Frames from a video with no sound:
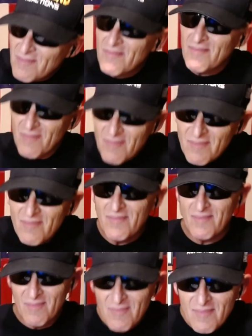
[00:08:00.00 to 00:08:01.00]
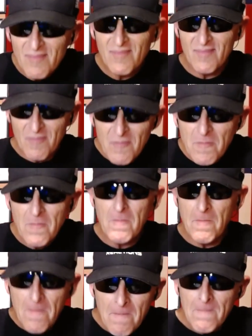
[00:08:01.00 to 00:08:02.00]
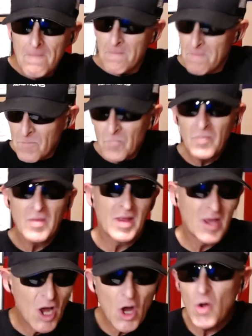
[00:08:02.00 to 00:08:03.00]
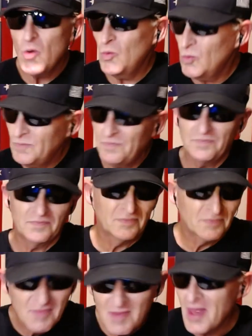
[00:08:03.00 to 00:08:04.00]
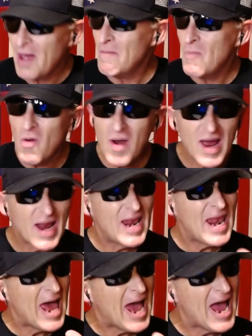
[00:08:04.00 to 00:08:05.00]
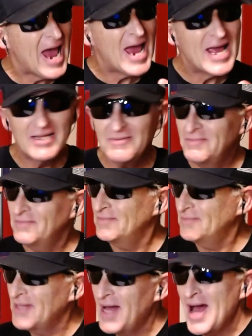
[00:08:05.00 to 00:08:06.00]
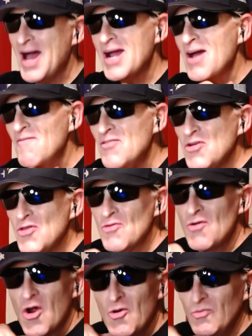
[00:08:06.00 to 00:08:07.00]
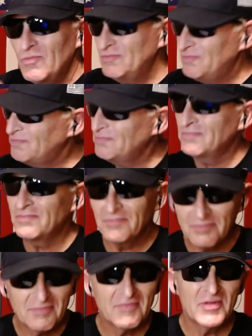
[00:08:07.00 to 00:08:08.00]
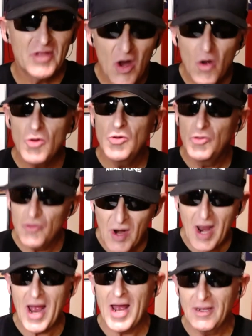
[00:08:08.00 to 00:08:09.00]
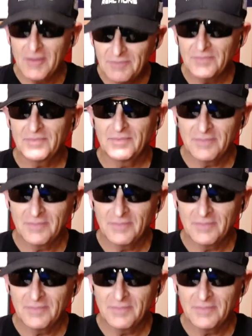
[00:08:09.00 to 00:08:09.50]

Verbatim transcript: and they know the nine. They say I'm the gold, but I'm more like a lion. I come for your throat, you don't know who you trying.